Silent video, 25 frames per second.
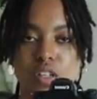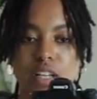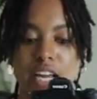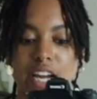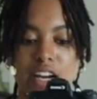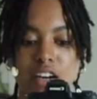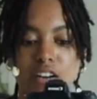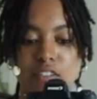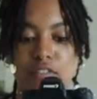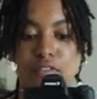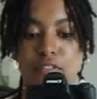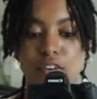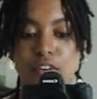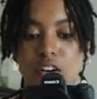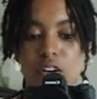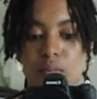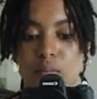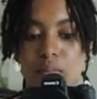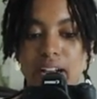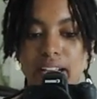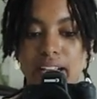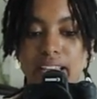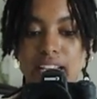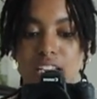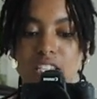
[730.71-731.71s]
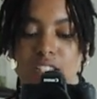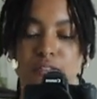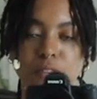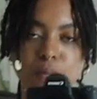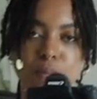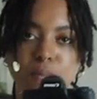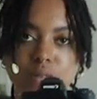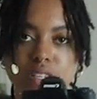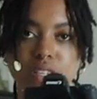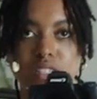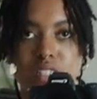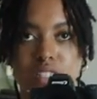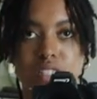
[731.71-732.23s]
Like from, I guess
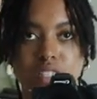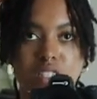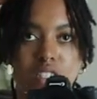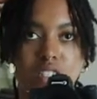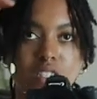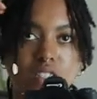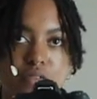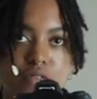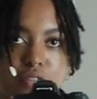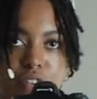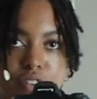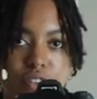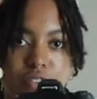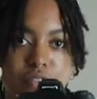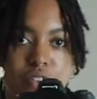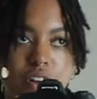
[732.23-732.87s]
from this season for the